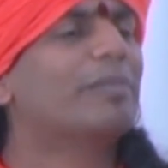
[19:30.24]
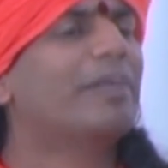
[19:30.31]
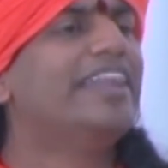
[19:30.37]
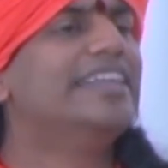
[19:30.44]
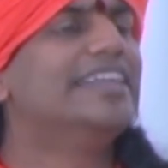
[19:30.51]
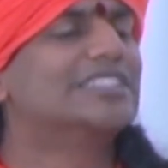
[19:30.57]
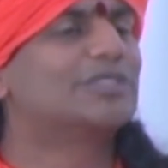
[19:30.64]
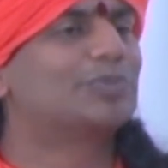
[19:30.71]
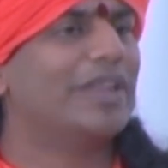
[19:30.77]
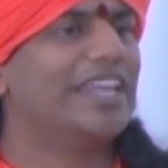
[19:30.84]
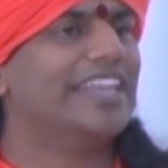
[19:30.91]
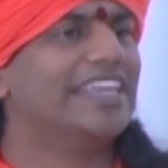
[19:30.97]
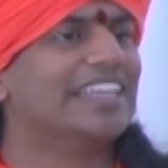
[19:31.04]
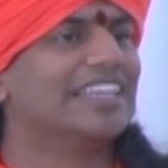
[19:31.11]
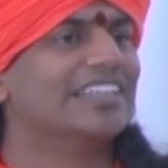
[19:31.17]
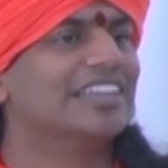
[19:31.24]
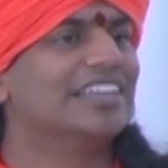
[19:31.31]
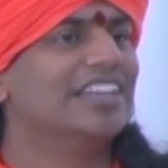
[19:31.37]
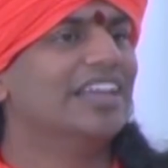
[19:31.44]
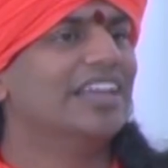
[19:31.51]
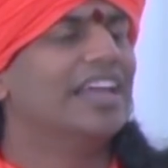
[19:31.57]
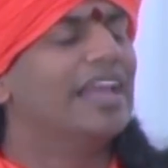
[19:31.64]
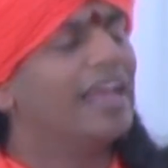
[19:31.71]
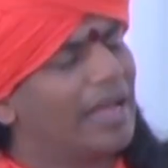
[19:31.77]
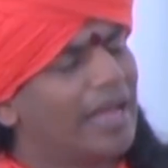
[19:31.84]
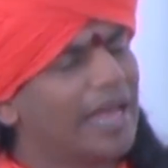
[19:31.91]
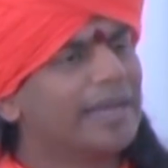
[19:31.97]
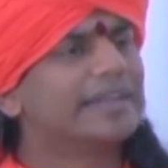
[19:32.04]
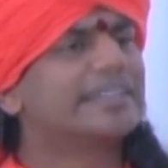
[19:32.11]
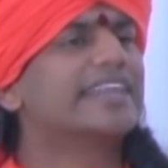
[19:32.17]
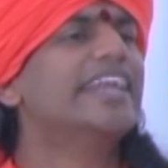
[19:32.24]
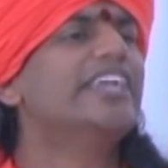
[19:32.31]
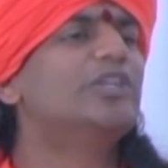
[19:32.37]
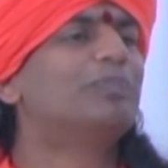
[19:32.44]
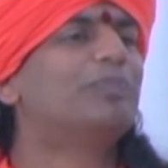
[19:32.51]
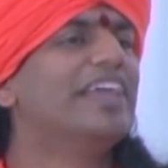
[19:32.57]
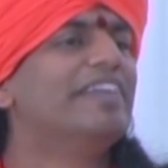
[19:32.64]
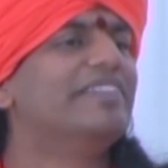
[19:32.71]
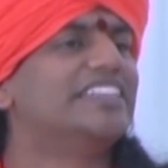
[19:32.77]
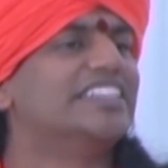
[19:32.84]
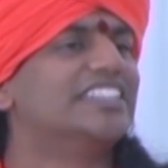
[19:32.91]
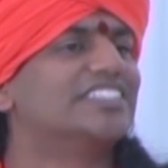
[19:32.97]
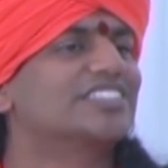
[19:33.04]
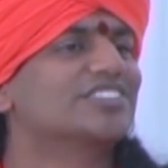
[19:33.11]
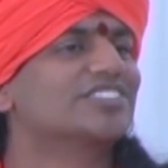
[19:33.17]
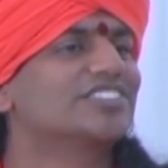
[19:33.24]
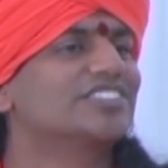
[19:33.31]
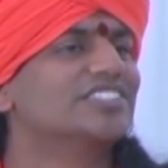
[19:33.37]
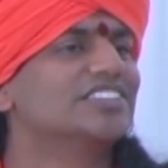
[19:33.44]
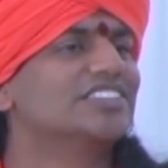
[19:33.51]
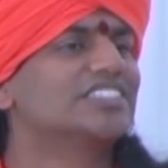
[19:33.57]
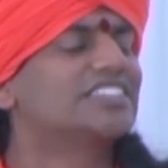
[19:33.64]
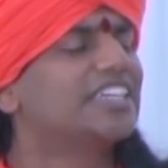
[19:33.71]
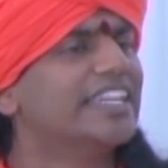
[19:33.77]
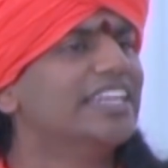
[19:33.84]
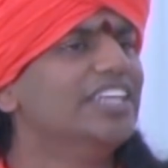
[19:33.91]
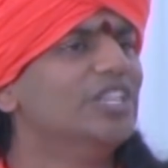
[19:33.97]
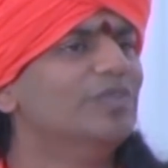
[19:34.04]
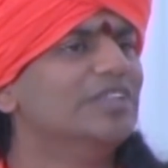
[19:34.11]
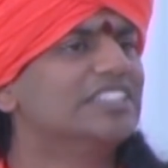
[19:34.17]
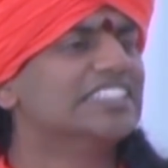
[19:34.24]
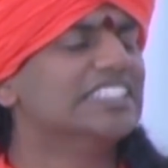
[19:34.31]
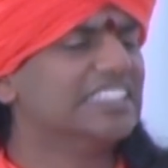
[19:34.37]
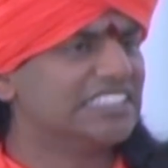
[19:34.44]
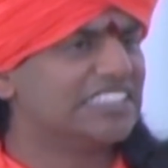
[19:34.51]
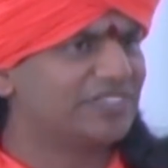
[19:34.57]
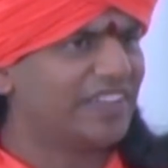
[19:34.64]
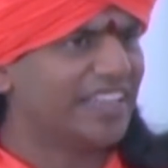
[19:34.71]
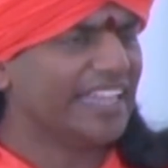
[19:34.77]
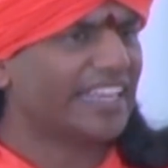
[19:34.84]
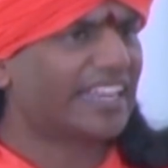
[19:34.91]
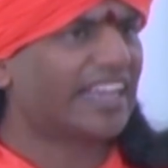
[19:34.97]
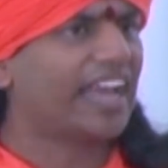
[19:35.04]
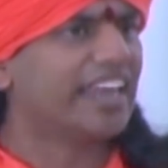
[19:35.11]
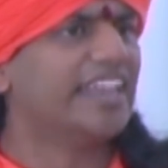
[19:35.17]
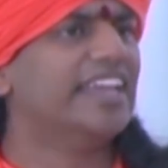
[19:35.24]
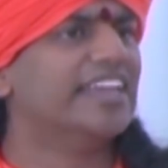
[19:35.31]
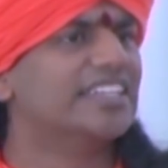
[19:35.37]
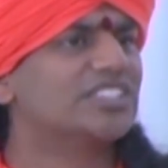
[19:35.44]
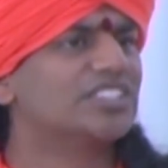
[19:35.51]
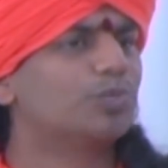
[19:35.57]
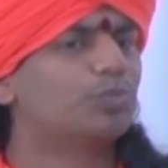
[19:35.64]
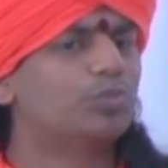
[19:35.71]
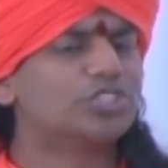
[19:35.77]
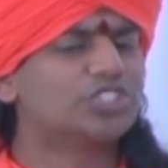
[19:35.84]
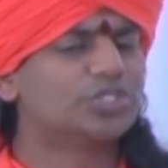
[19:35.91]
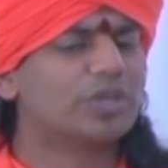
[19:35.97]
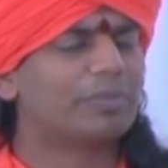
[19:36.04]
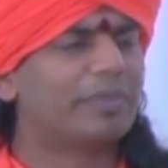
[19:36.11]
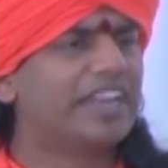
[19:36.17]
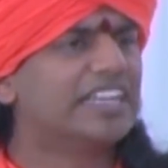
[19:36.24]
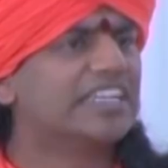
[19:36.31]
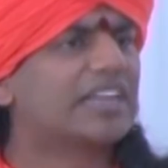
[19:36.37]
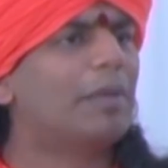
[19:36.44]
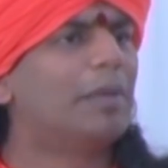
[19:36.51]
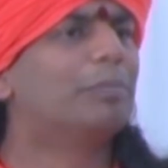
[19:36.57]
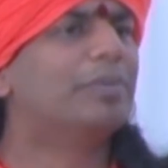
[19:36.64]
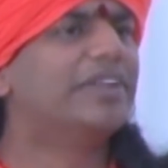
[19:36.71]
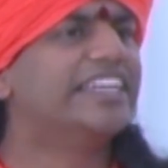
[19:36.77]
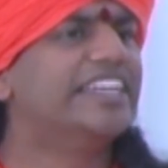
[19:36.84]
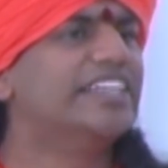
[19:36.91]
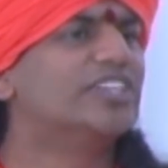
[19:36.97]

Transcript: mind is playing and try to play with it. Suddenly you will see this very courage puts your mind completely